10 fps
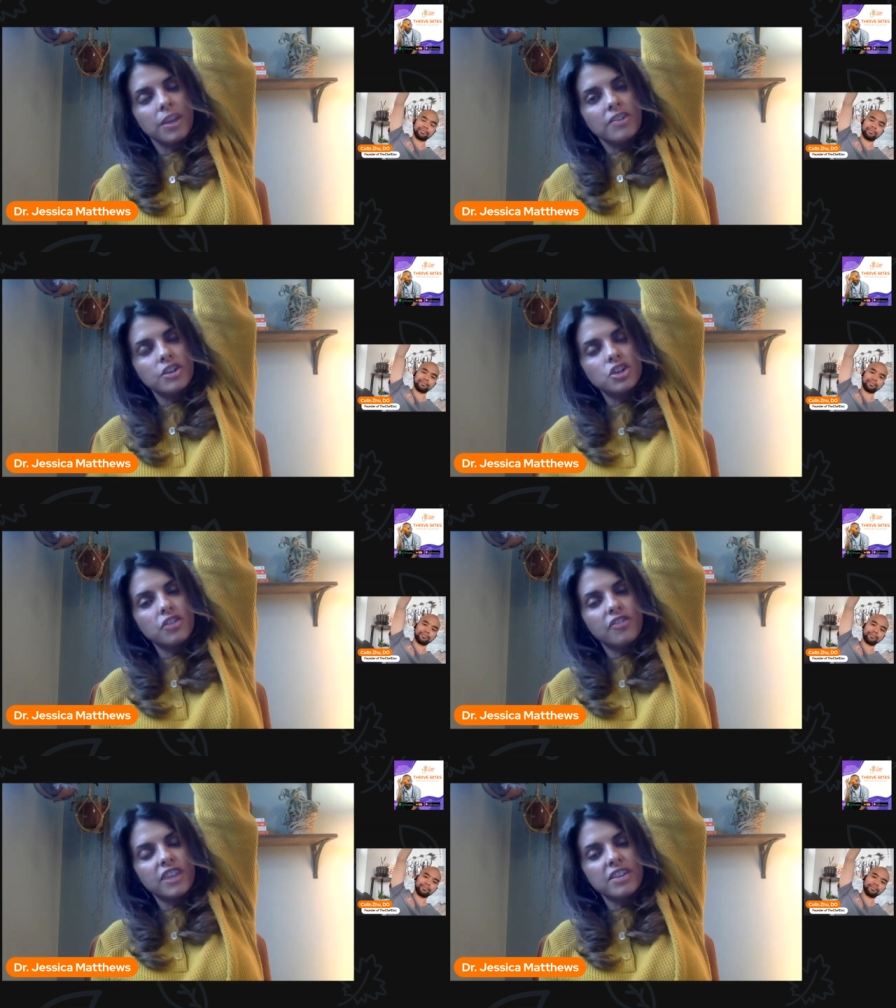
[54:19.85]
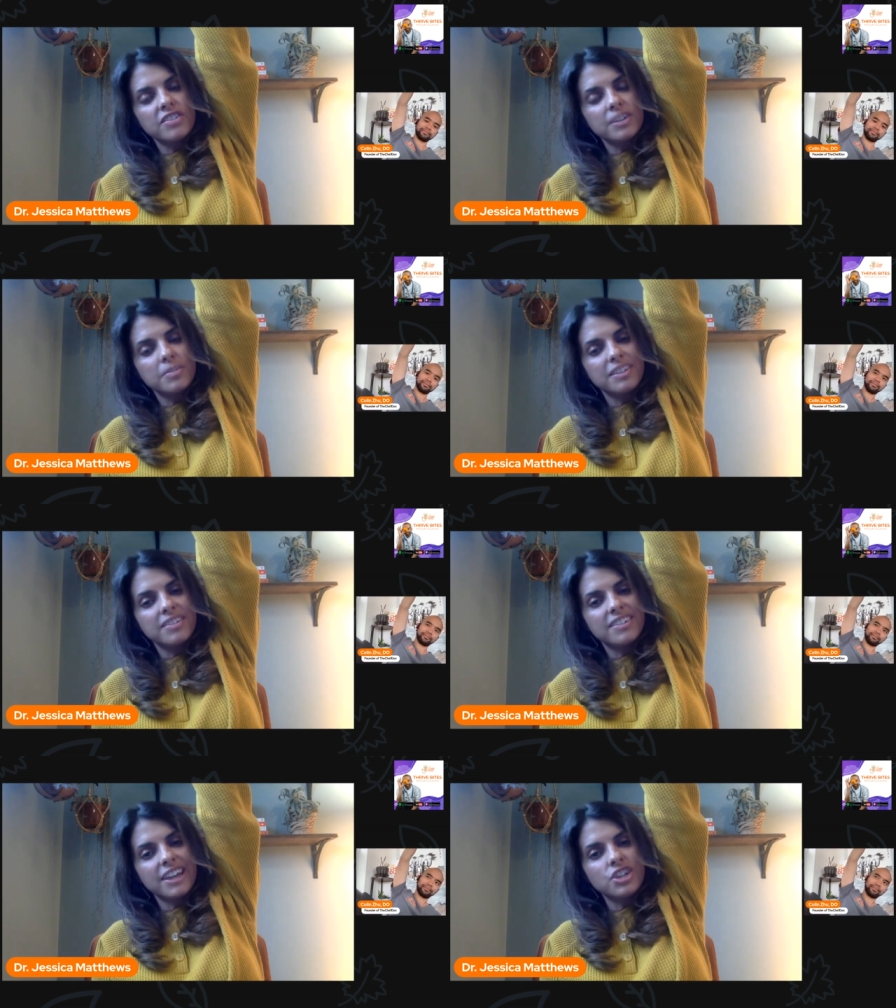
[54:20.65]
So you should feel some
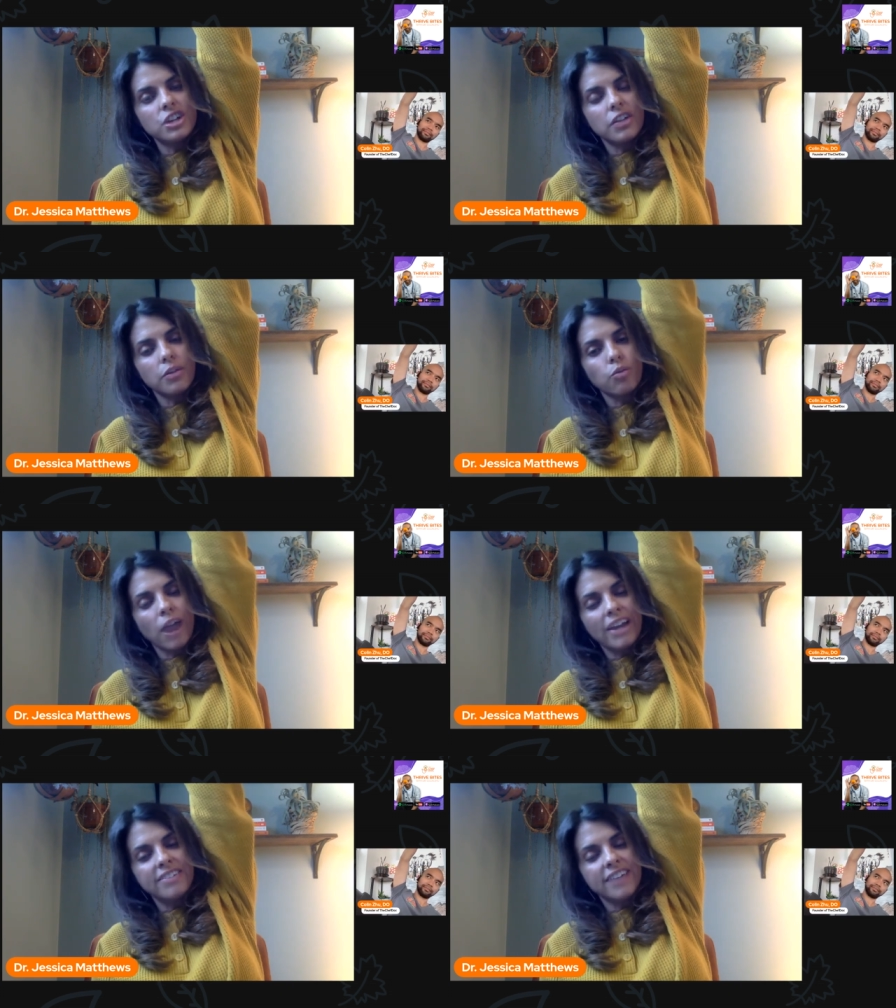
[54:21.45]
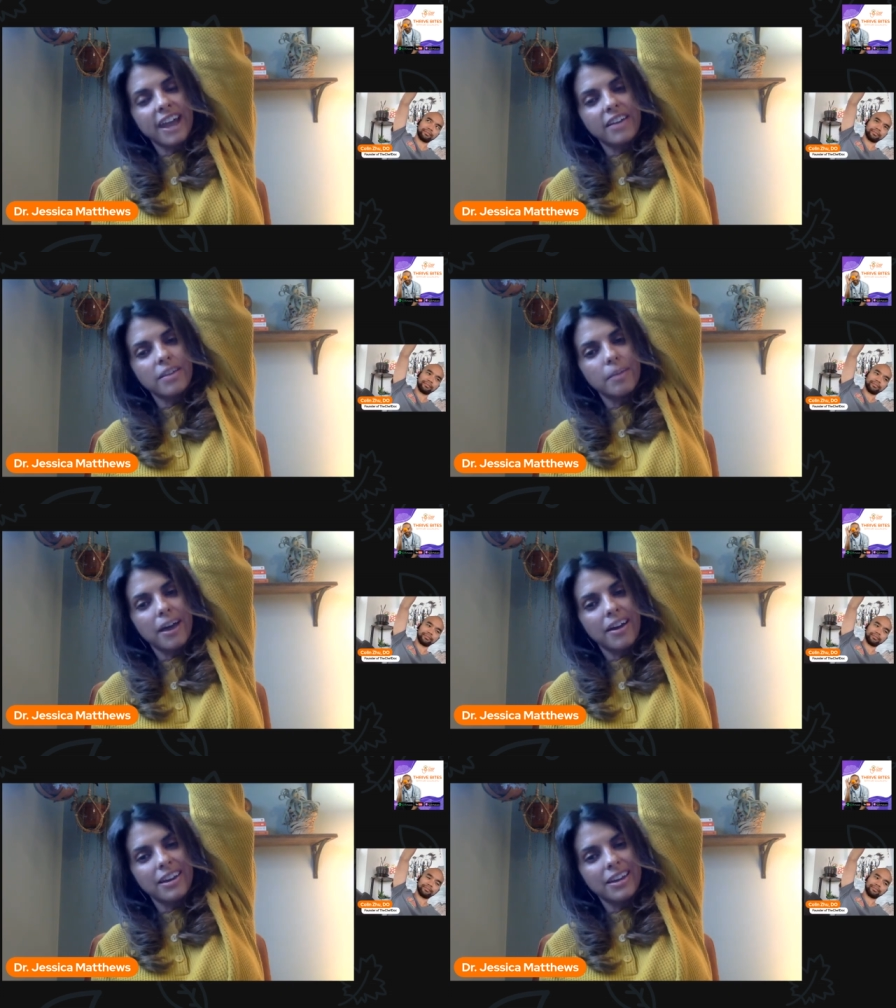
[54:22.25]
sensation on the right side of the
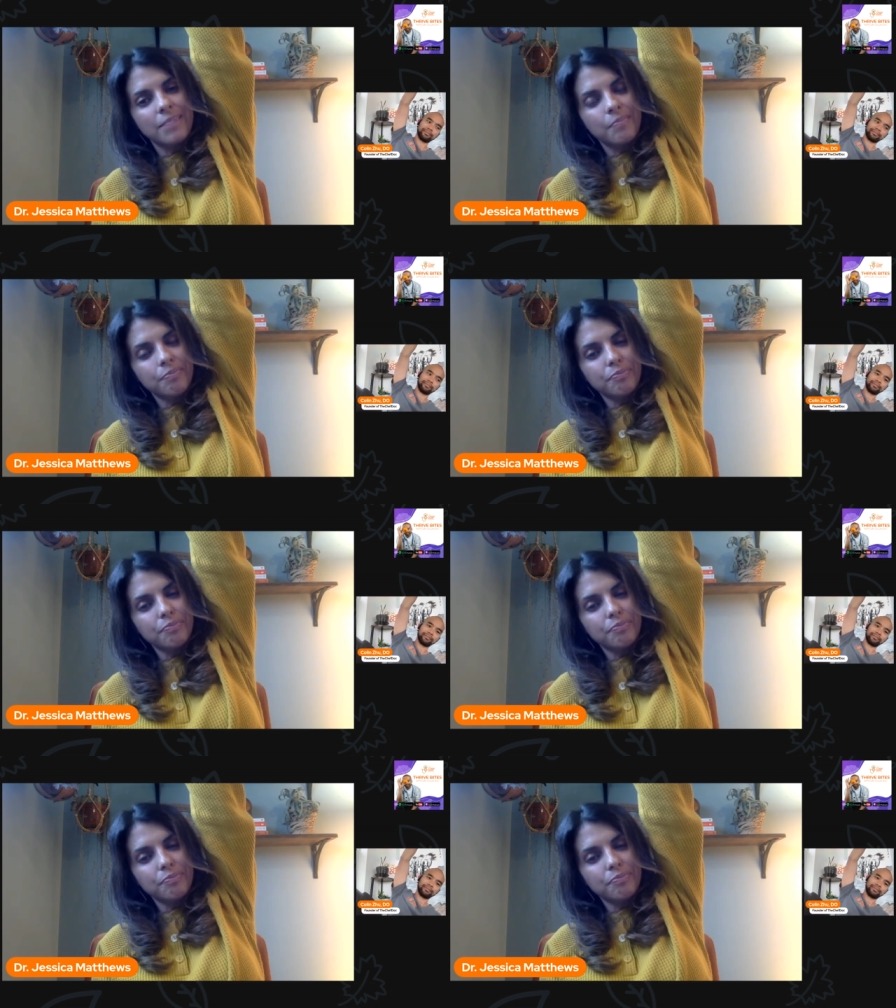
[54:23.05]
body.